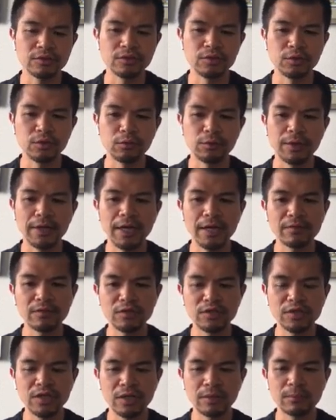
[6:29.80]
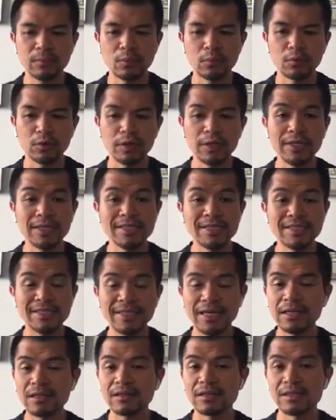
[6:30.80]
to do. We have the gem. We're going to
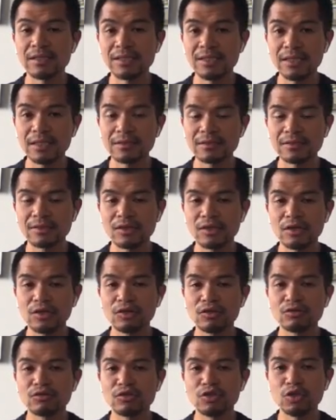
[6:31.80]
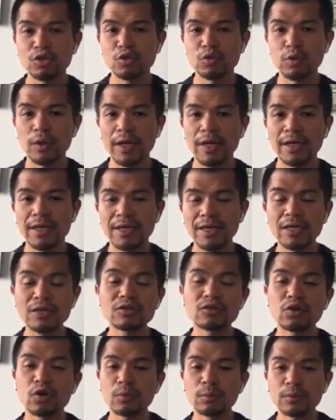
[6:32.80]
set the tint to a
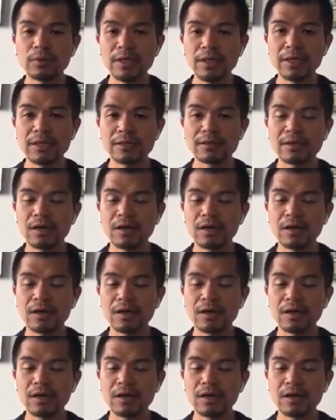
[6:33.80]
interpolated